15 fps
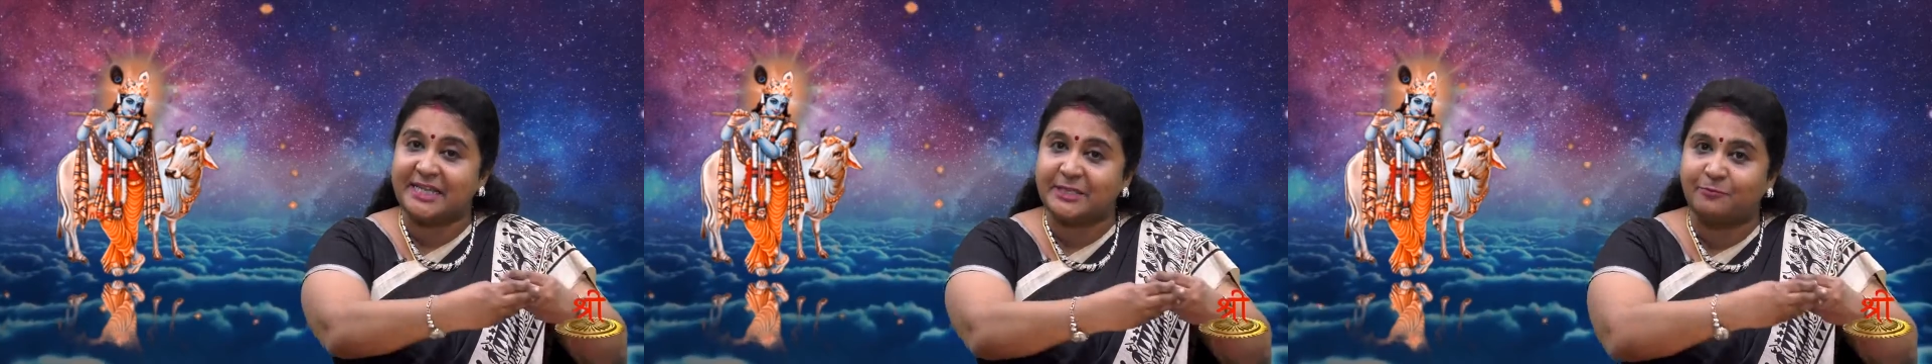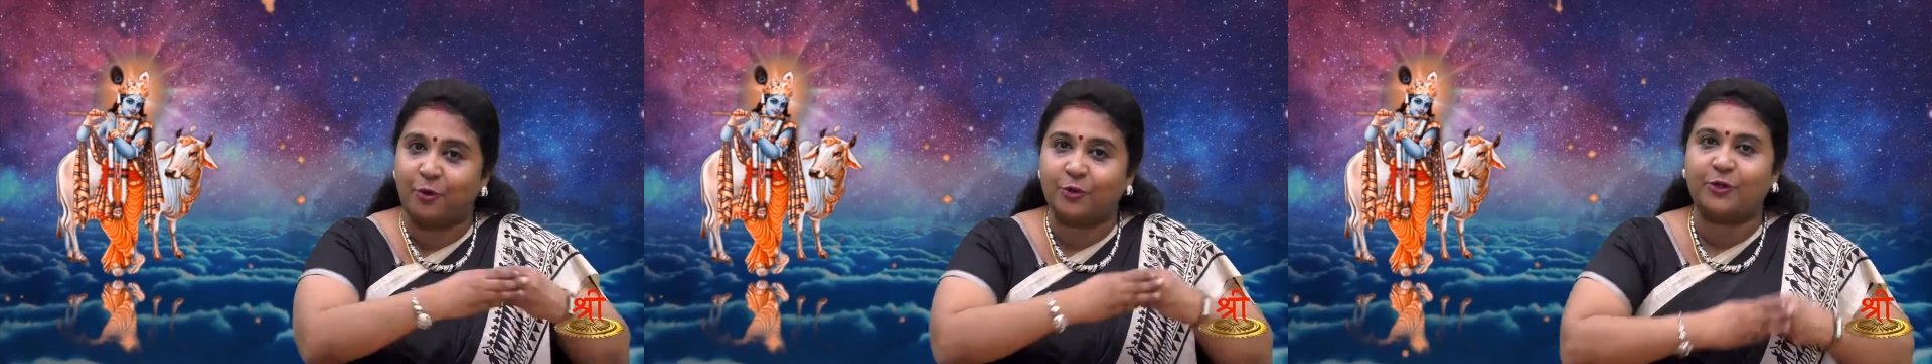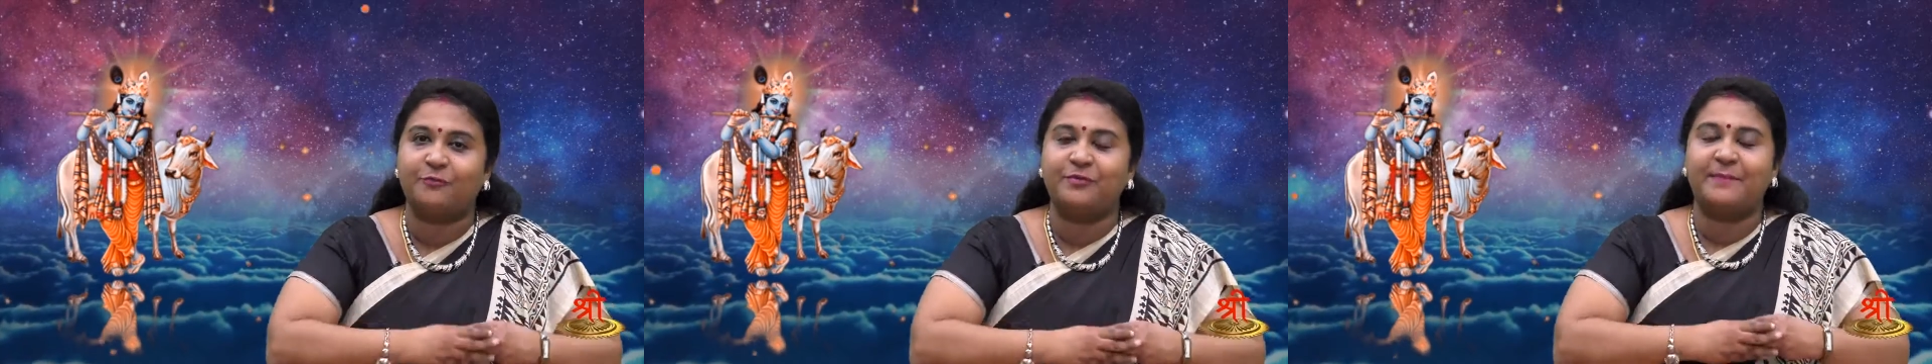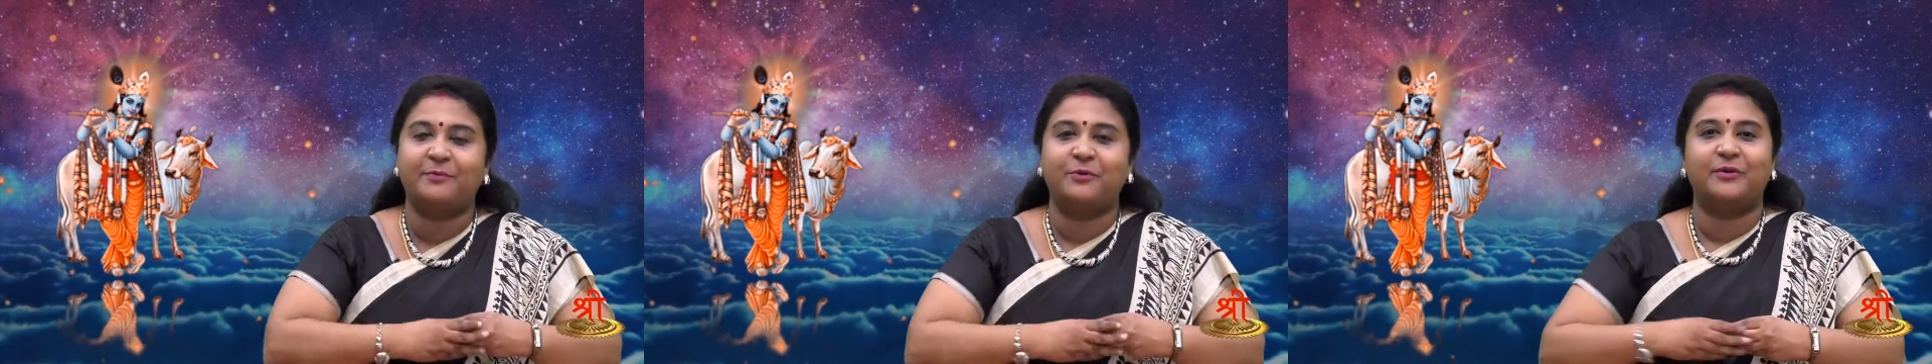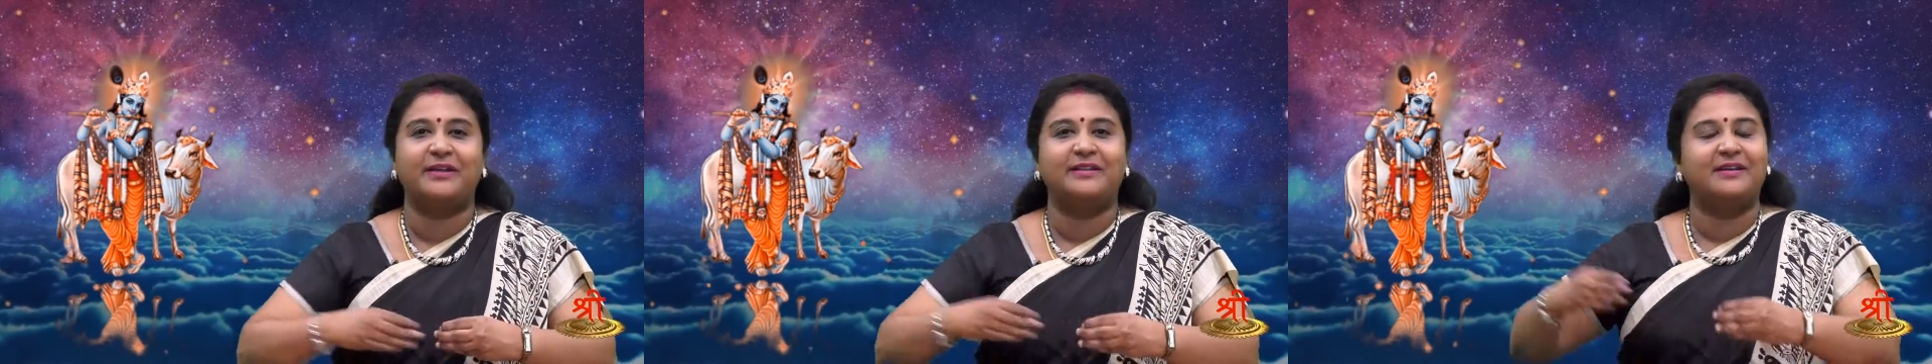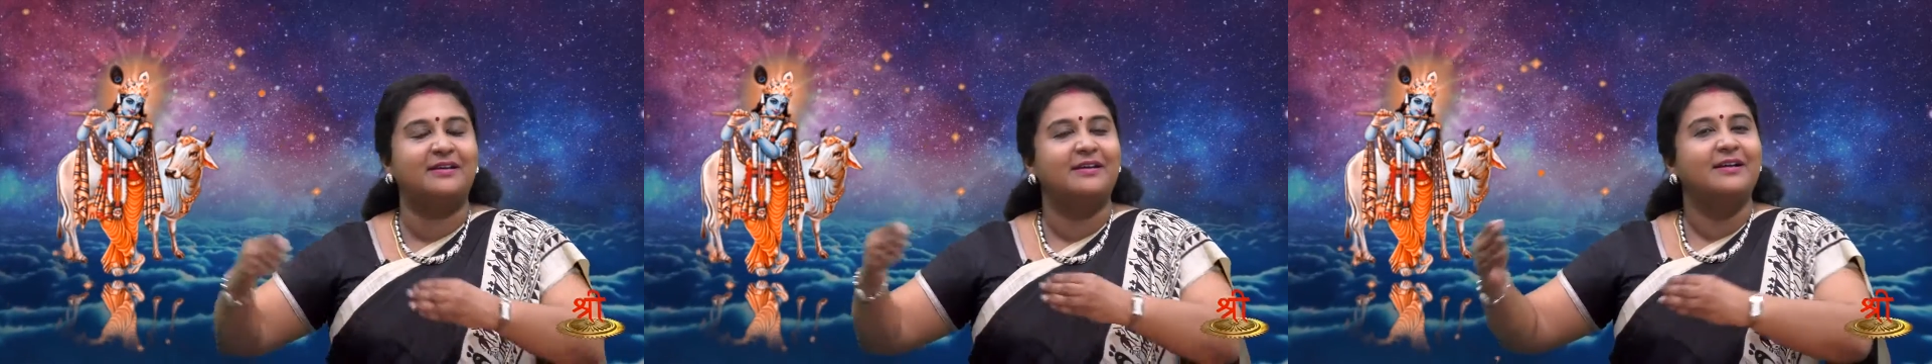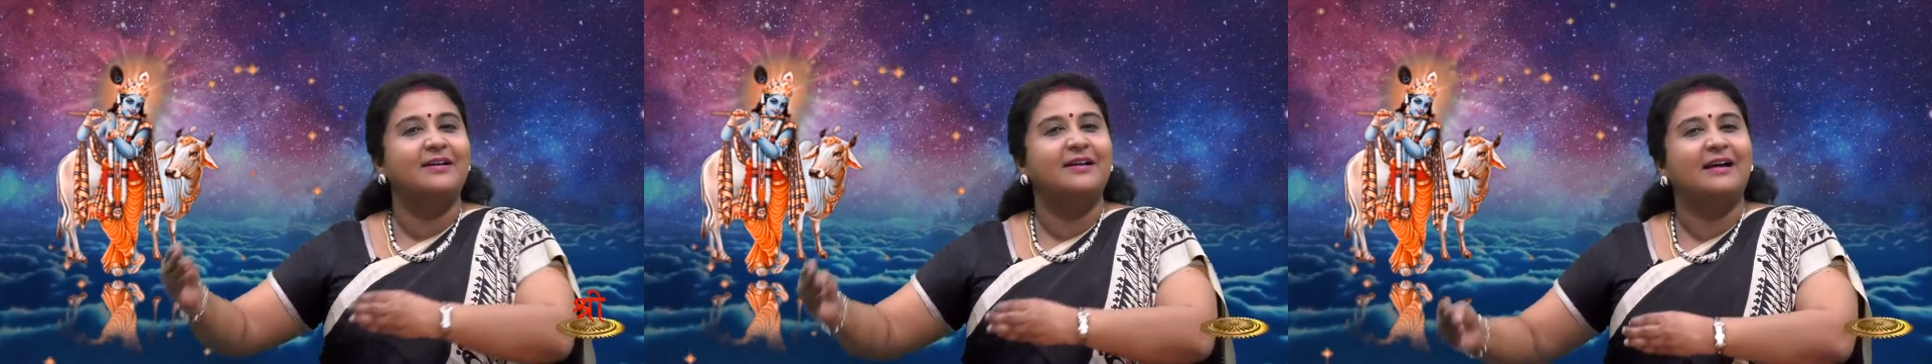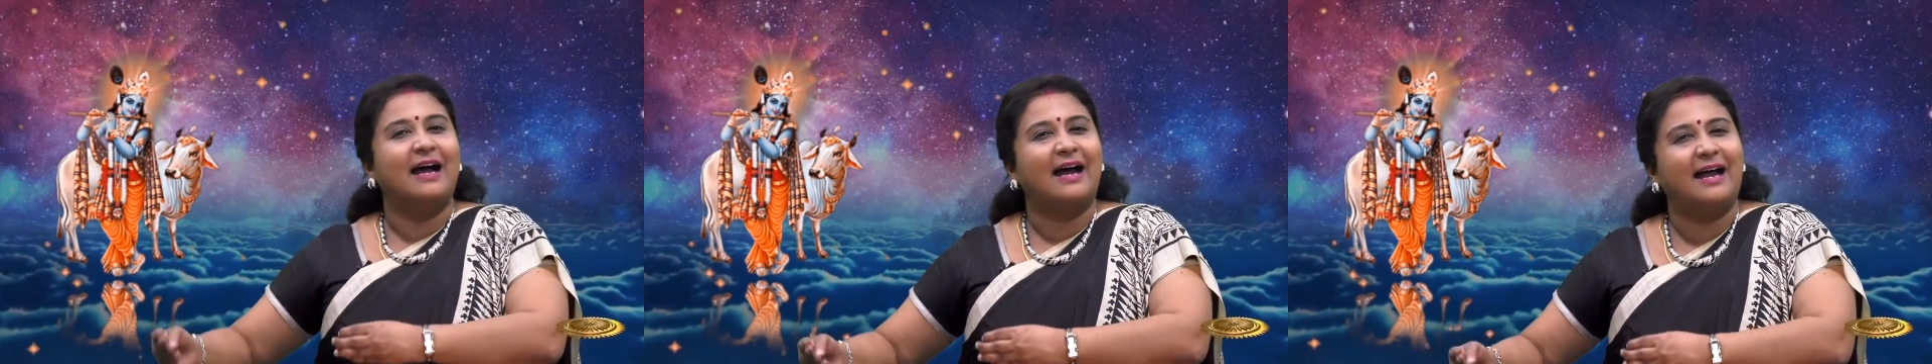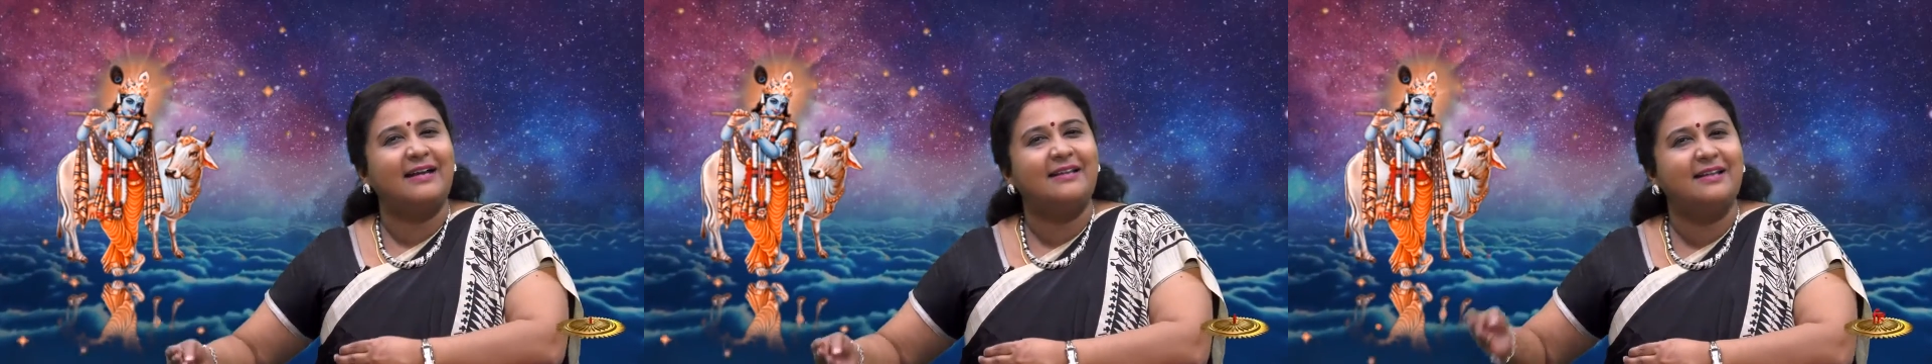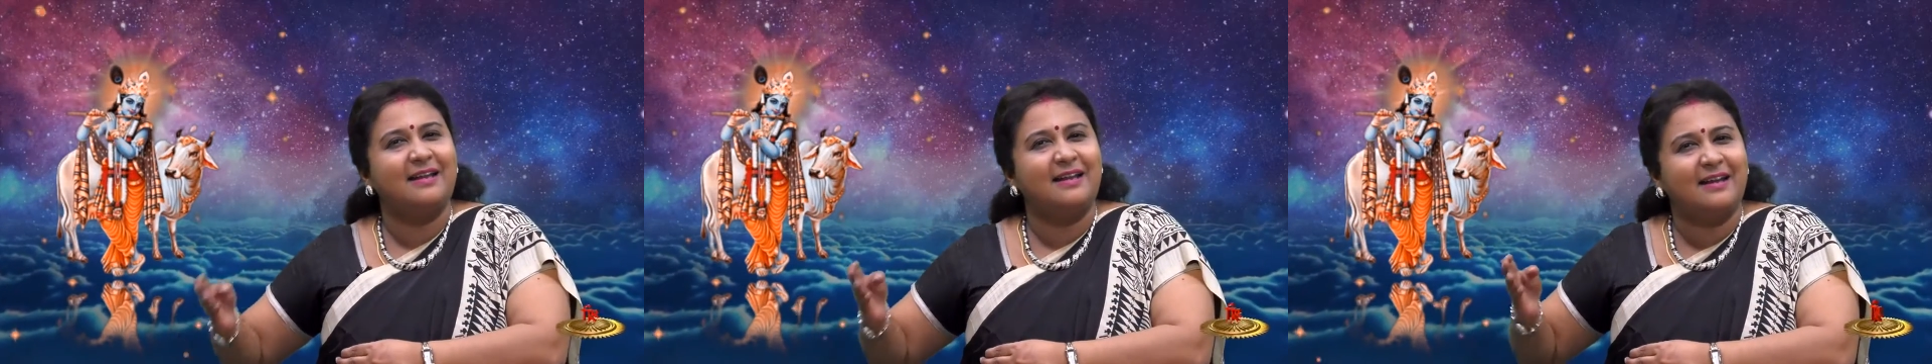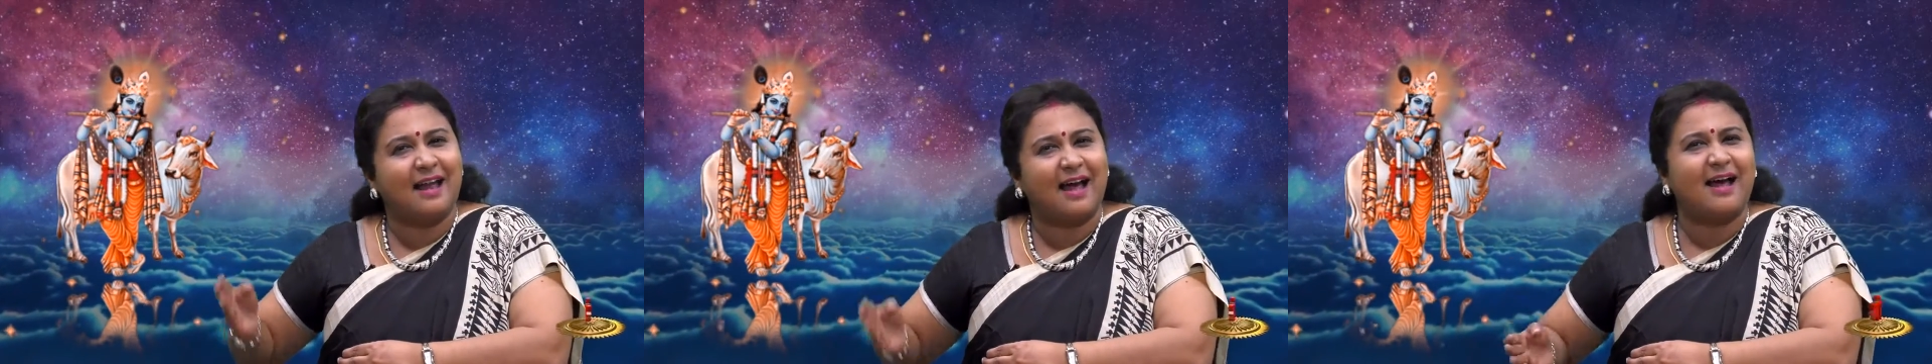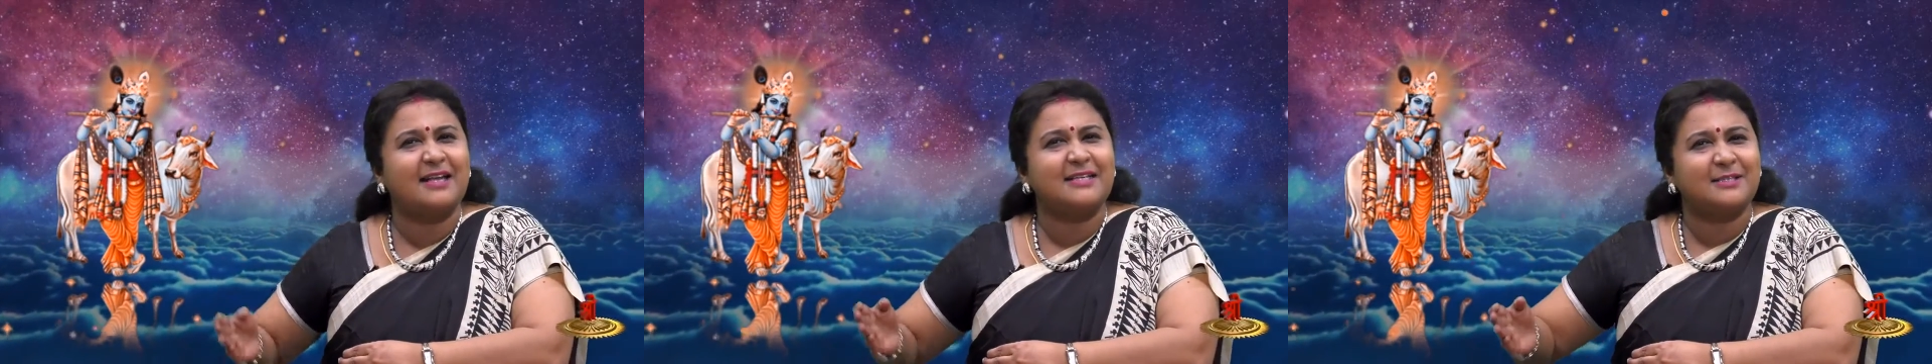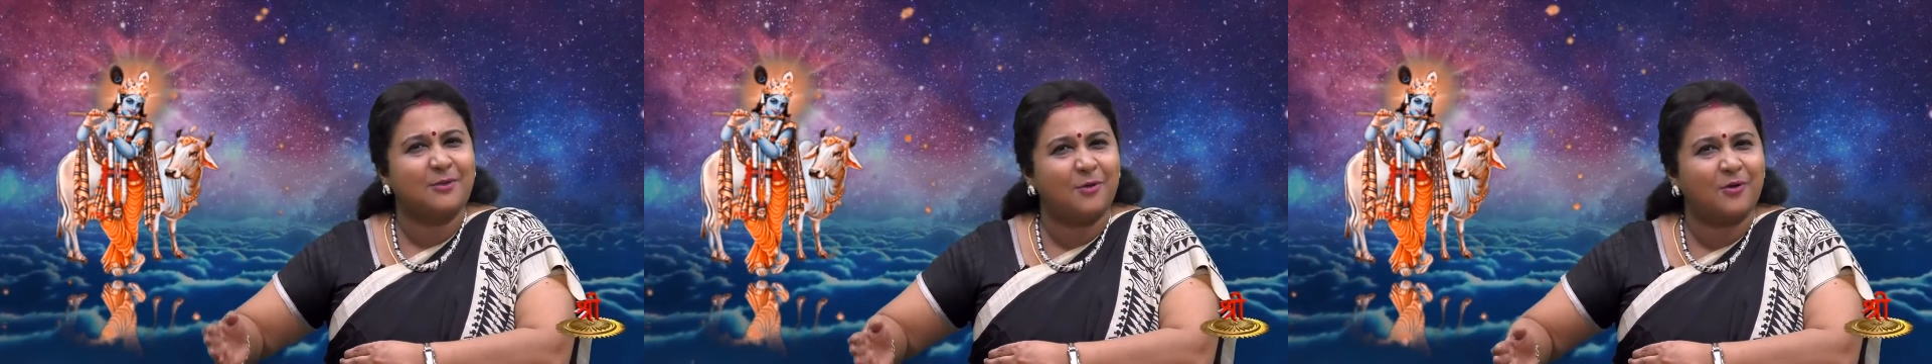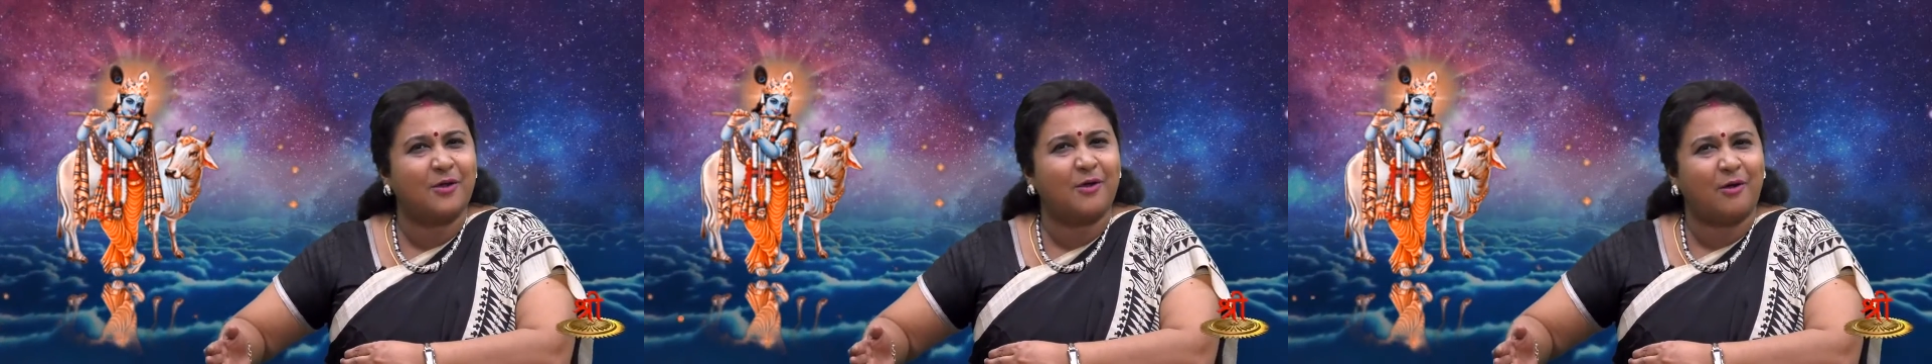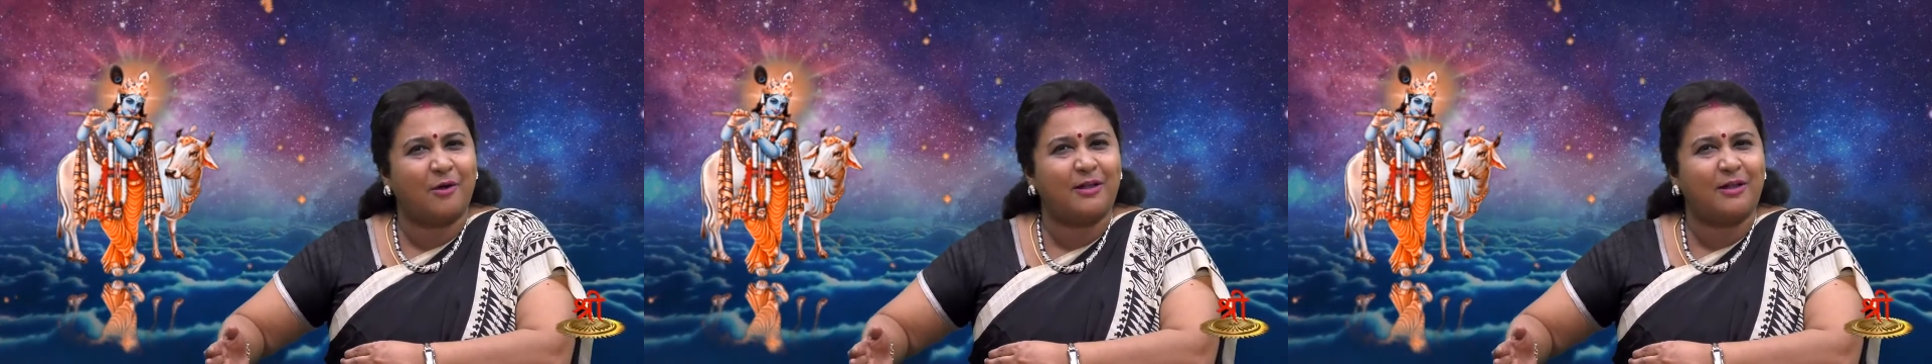sees both of them together. At the last sloka